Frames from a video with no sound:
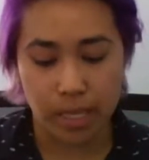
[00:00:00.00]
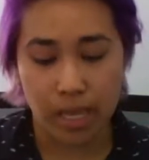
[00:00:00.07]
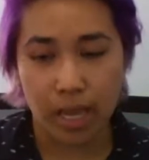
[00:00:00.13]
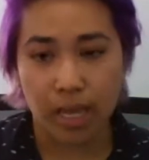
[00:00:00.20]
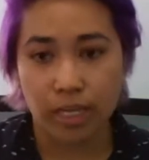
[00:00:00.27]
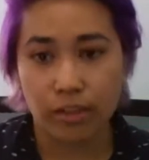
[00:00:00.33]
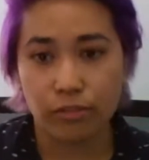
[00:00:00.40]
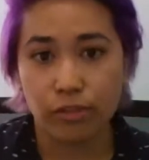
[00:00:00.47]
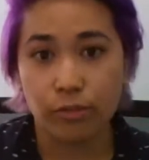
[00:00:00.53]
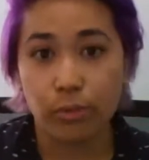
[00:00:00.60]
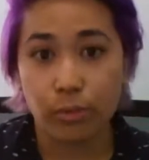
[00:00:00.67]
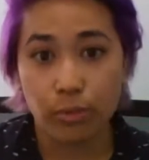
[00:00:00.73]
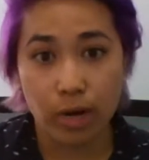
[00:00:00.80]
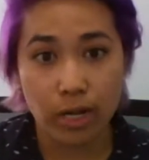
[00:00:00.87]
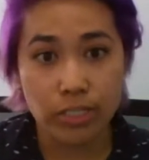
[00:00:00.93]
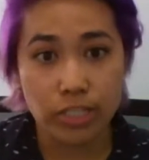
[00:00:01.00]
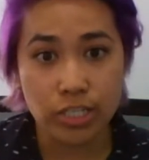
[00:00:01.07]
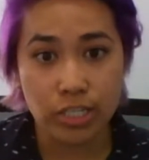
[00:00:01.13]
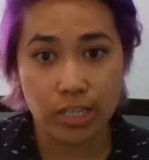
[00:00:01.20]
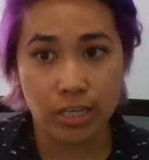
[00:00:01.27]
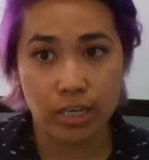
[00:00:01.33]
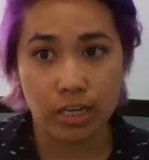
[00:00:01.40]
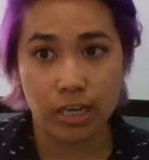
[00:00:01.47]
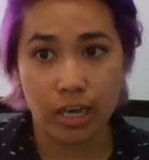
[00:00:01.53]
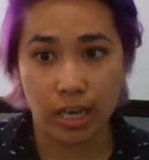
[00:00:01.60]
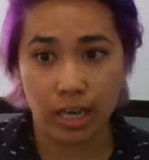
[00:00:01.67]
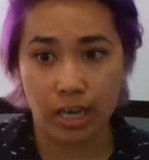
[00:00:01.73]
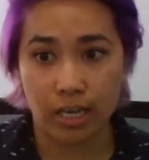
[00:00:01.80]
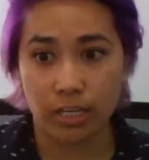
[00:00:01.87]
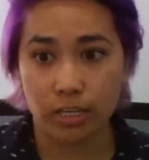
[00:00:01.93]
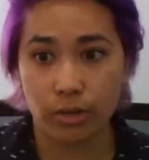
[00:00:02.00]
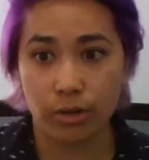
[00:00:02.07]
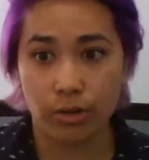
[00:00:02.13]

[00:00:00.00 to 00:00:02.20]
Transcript: And if you were watching and